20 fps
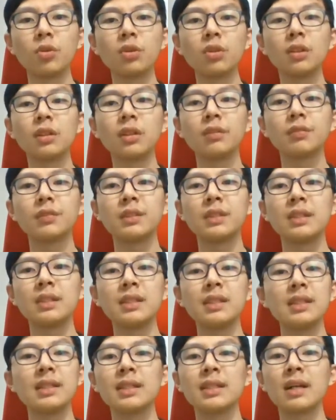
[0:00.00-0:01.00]
more
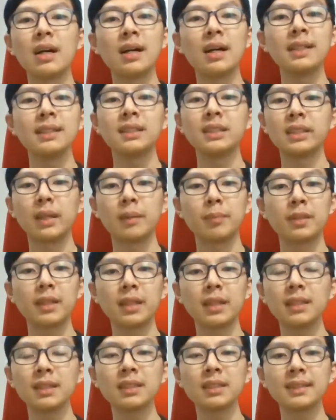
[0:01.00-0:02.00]
of the
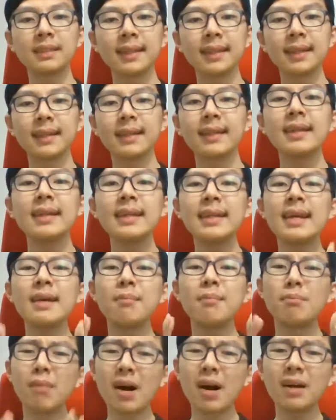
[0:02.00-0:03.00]
concept. They just like,
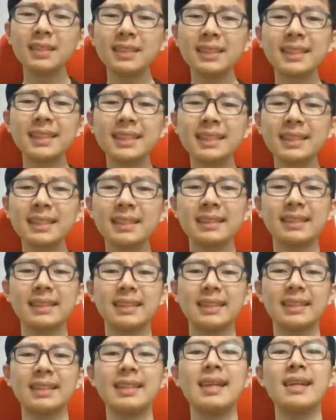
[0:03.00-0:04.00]
yeah, modern
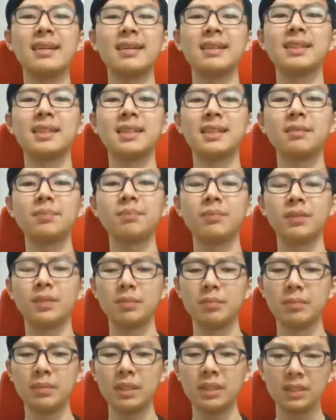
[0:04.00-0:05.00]
era
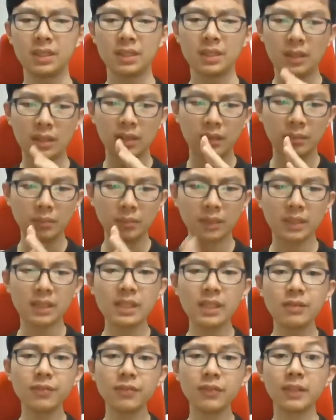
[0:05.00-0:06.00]
meets
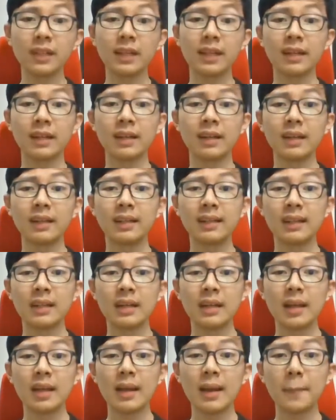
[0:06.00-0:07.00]
medieval
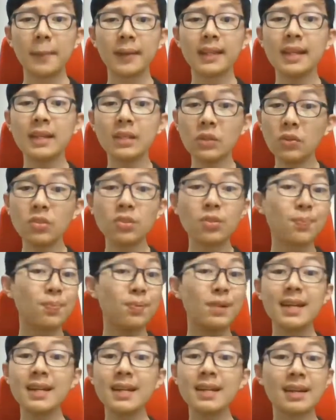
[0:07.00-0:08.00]
era, but they
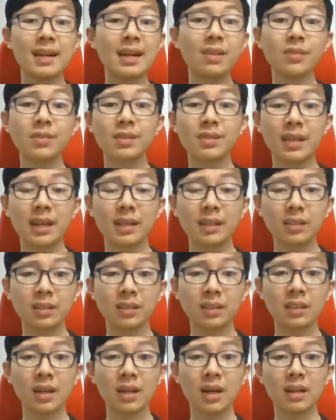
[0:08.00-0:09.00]
don't play around with
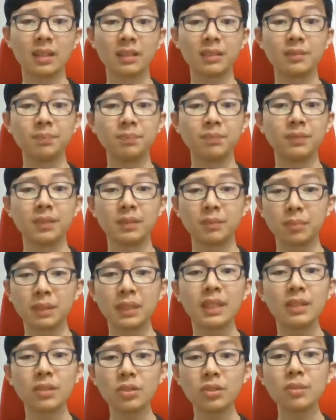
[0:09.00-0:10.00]
that a lot.
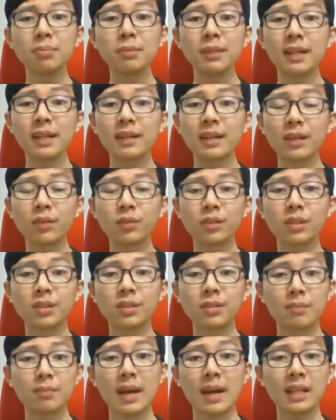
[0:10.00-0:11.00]
But they do play around
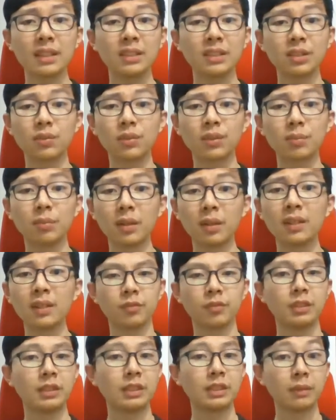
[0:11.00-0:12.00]
with magic with
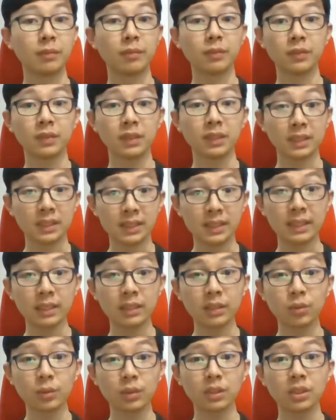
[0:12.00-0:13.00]
Merlin for some of the
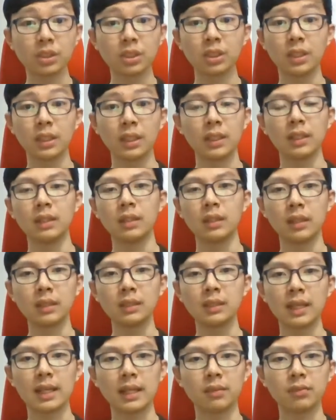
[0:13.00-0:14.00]
scenes, which
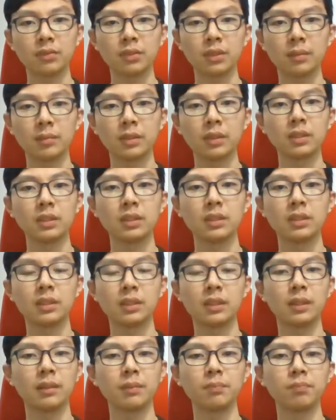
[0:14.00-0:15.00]
does have some
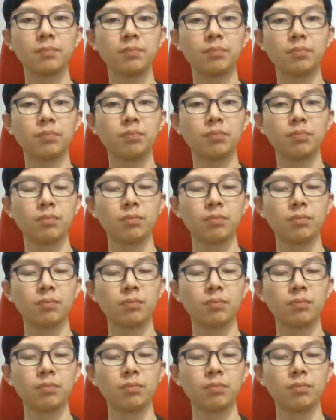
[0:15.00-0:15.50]
interesting